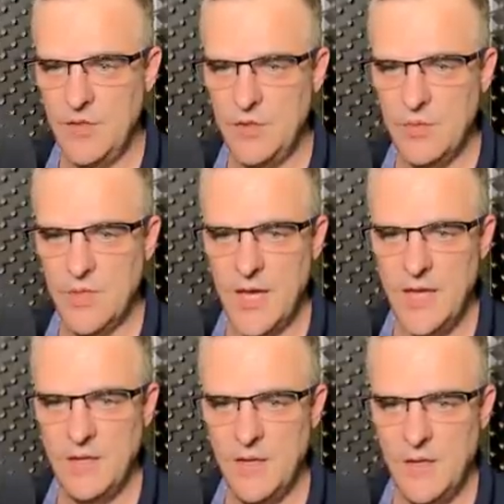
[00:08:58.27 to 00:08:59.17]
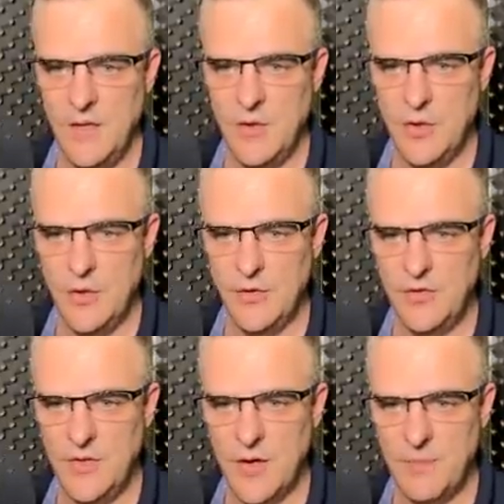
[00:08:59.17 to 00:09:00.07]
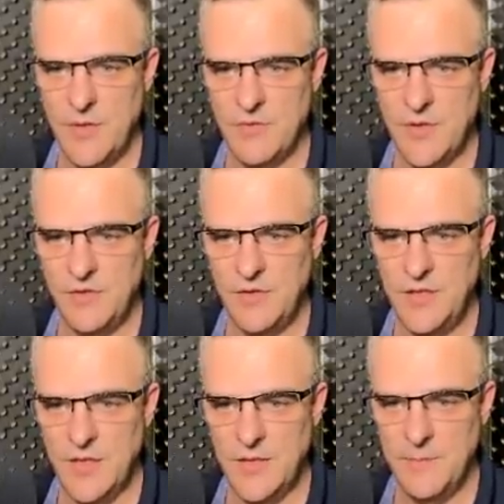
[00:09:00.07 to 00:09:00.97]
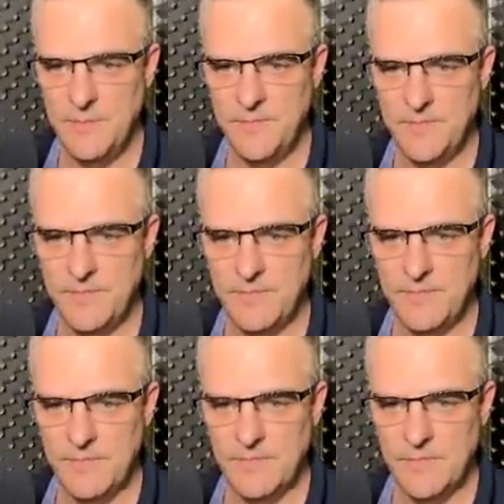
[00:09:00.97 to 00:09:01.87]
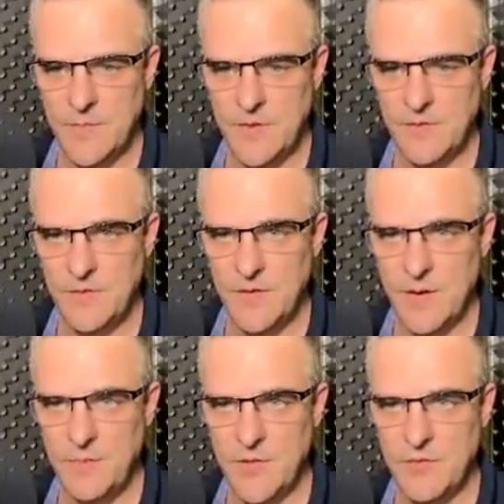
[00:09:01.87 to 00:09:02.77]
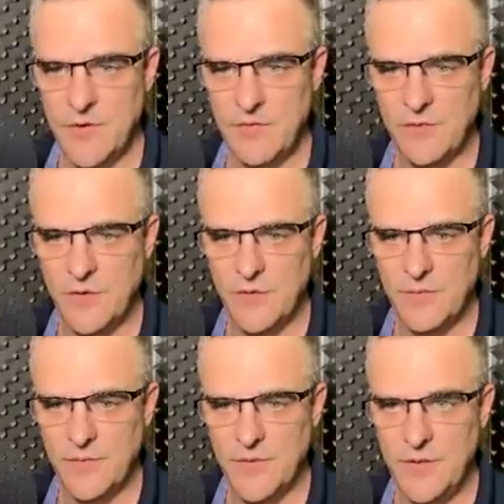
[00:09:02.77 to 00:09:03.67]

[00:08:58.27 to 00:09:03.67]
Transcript: UK. Notice the IP address here. This is the IP address of the